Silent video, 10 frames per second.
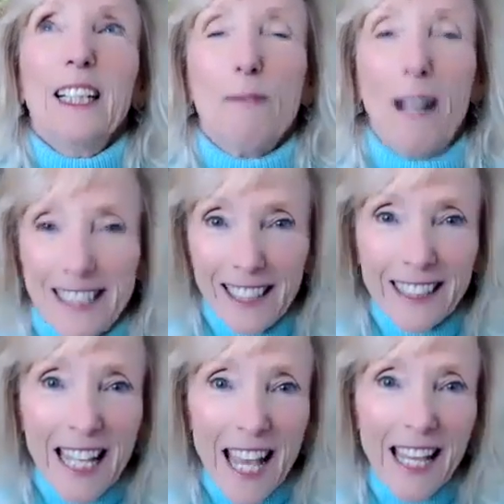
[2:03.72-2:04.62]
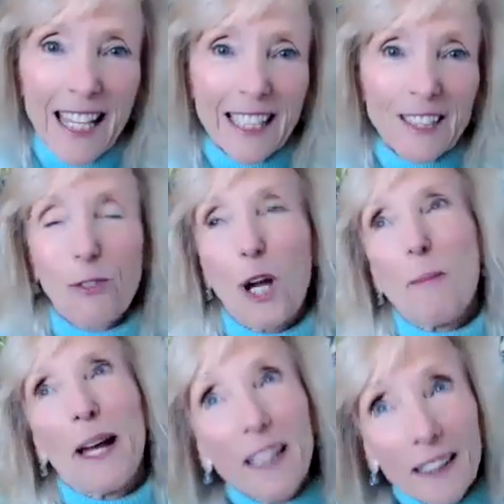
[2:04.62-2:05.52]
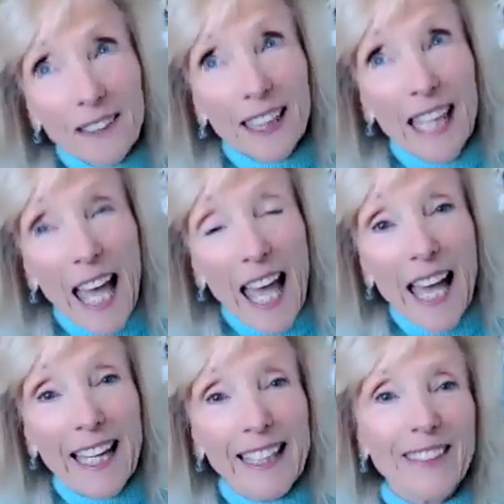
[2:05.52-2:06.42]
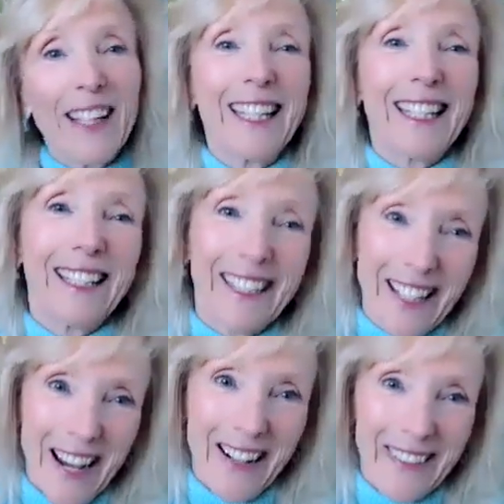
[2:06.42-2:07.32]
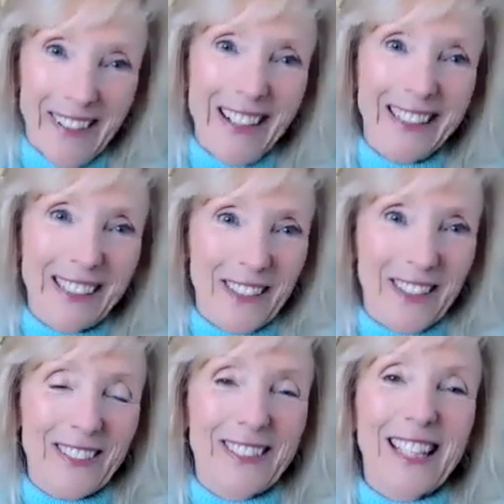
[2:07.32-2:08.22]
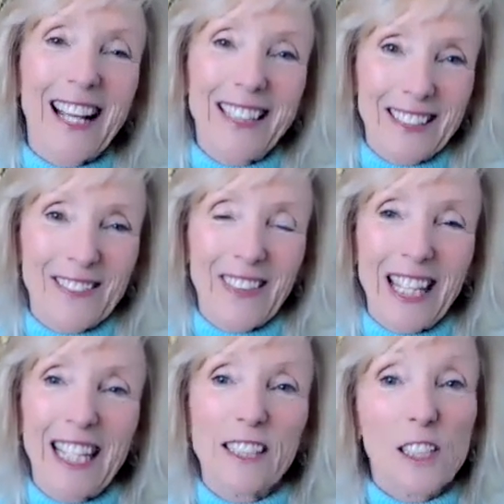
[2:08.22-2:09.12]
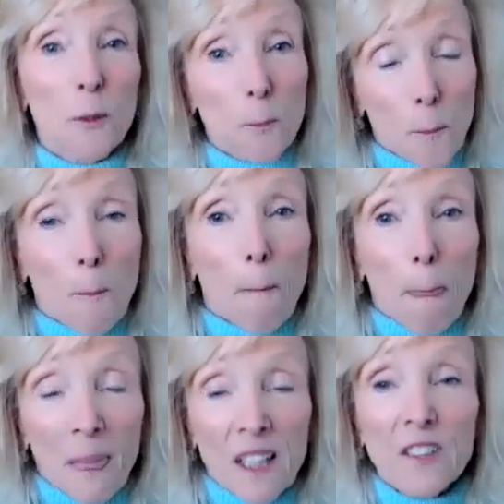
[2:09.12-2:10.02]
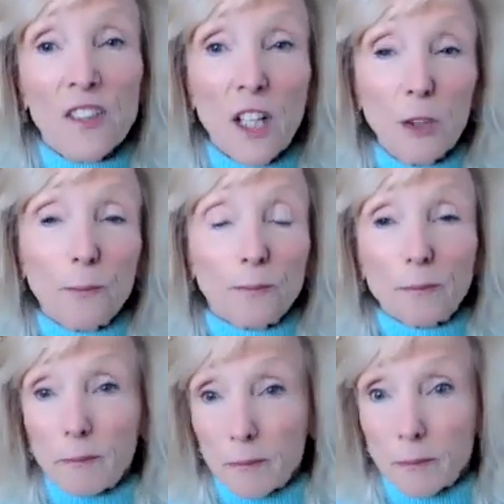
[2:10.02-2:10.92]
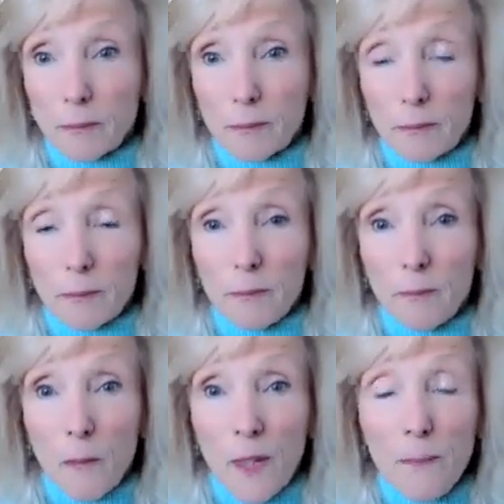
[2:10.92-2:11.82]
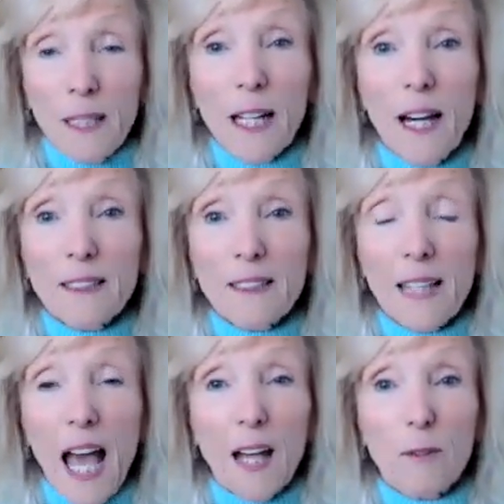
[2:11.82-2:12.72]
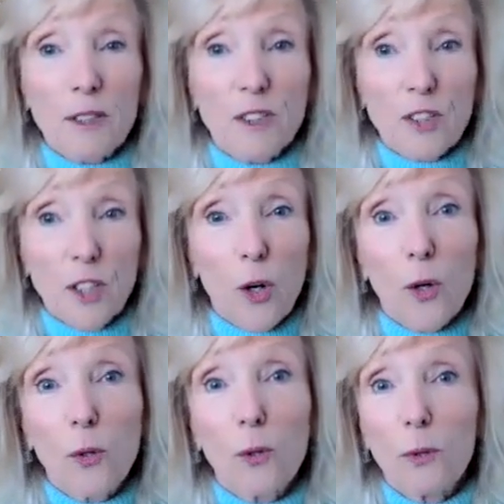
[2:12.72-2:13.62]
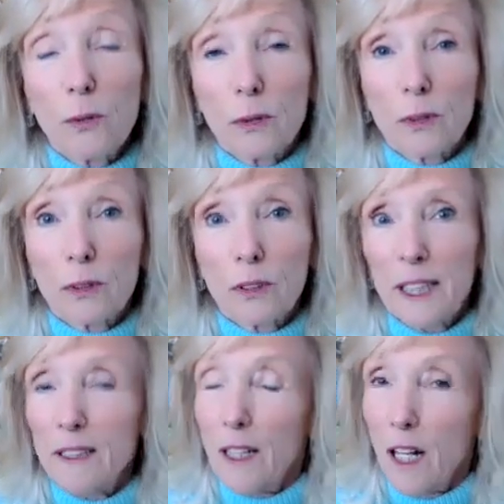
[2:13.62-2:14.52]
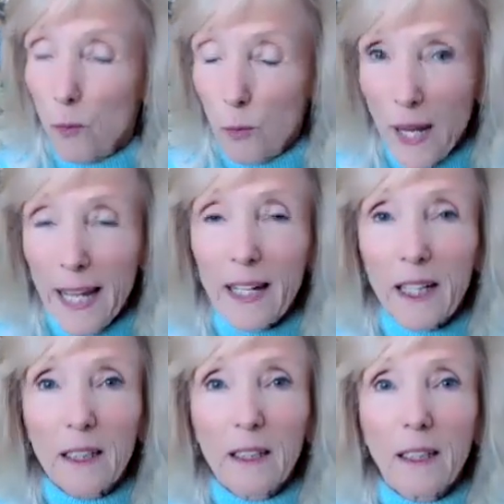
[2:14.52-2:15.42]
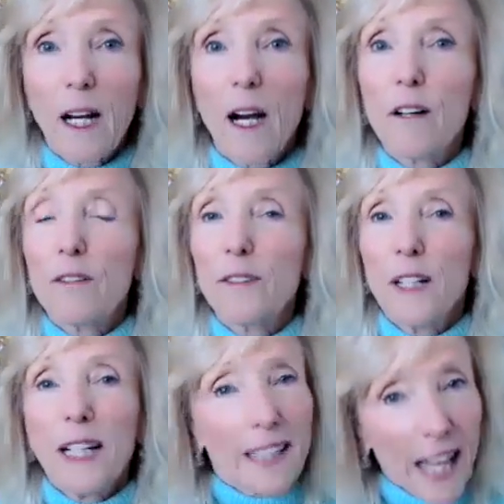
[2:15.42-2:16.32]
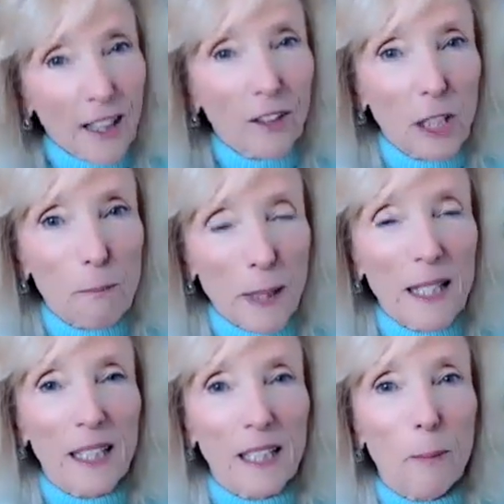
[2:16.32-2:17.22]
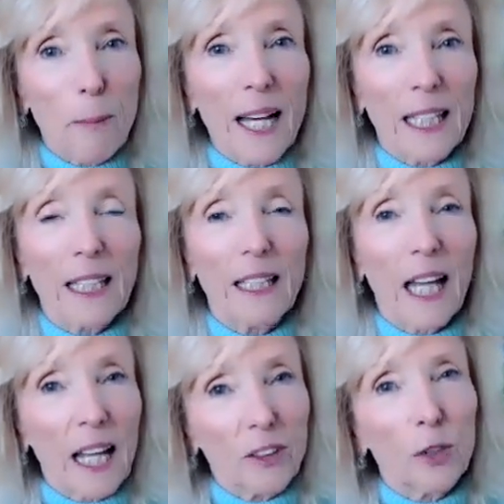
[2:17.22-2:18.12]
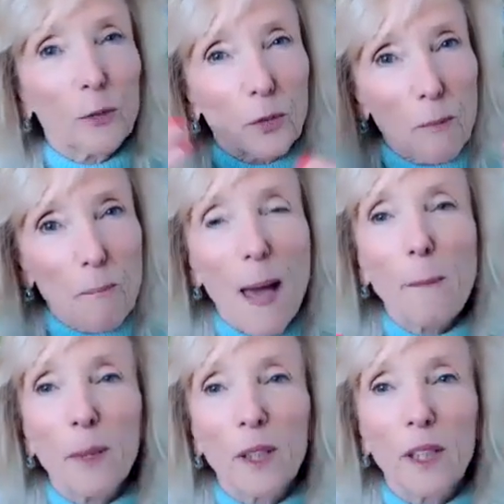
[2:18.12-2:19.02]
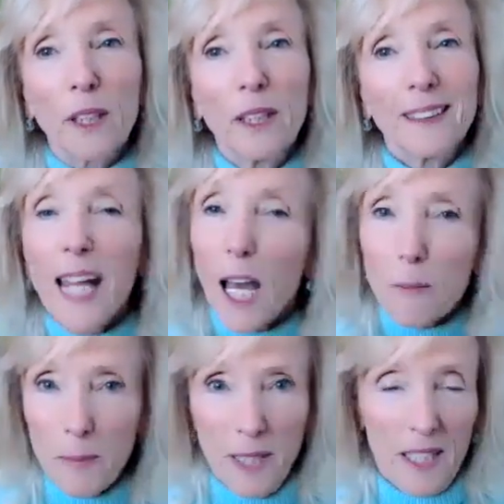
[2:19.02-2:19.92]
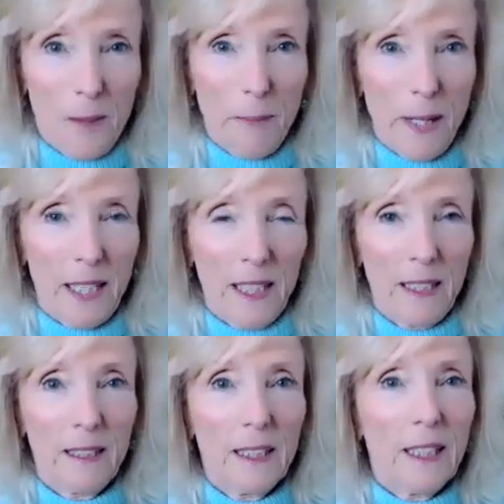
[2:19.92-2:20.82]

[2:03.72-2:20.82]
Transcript: am I done yet? Why am I here again? You know, all of those kinds of things. So, because I was so kind of aware of not only being in a body, I could remember not being in a body.